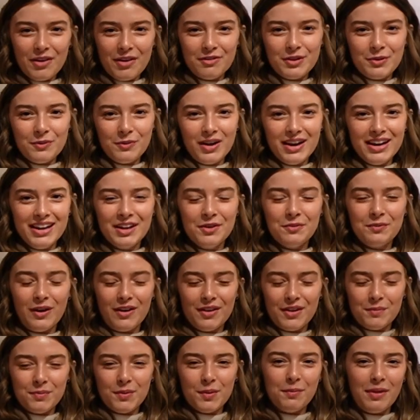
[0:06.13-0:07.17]
everyone and
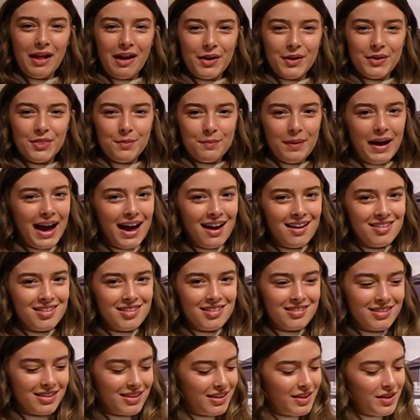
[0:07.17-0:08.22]
welcome to Plowing the
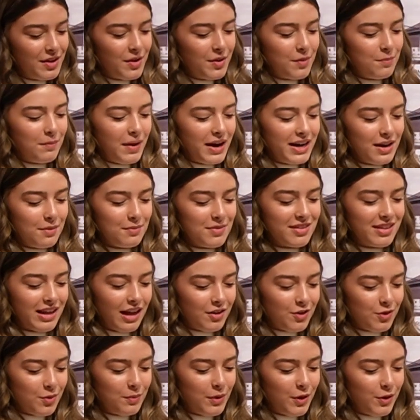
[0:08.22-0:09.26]
Past. My name is
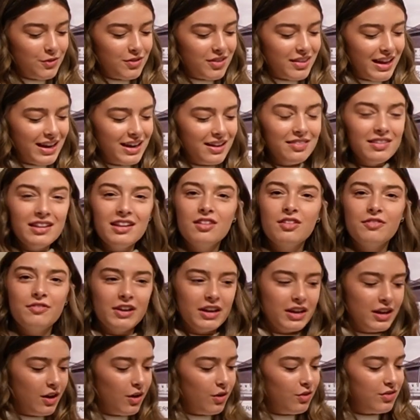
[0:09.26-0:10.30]
Kendall Motes, and in these
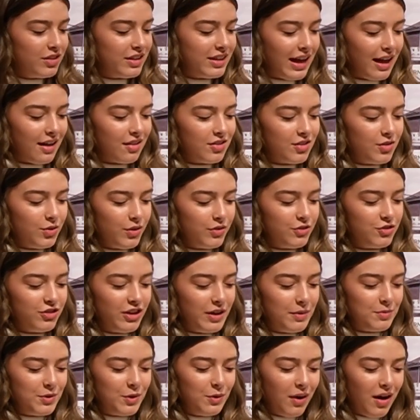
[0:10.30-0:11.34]
videos, guests who have
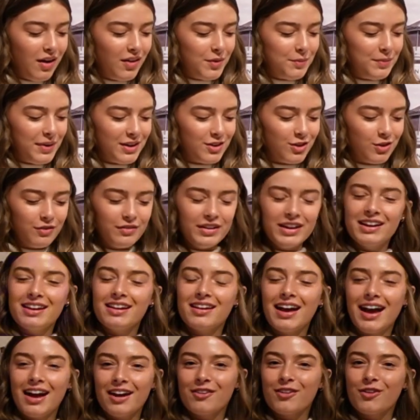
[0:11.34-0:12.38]
shaped New Holland, Pennsylvania
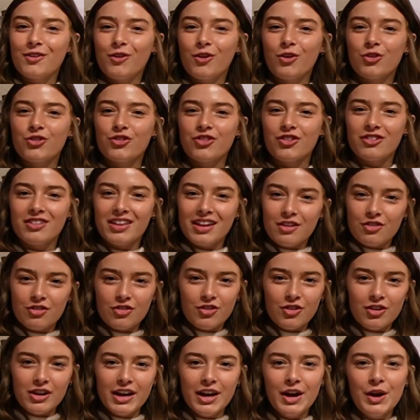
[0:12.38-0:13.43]
agriculture's
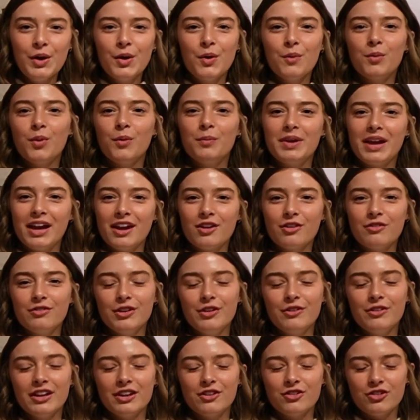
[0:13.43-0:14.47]
history will be
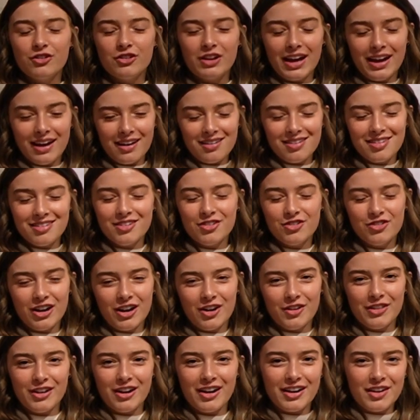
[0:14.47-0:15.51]
interviewed and asked to
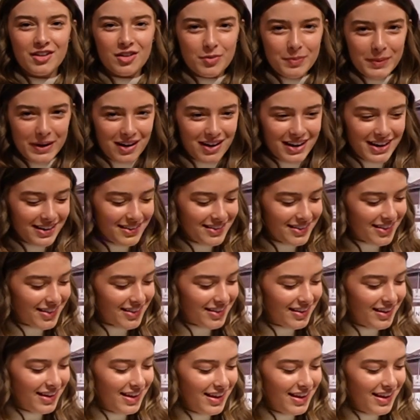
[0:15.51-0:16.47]
share their experience.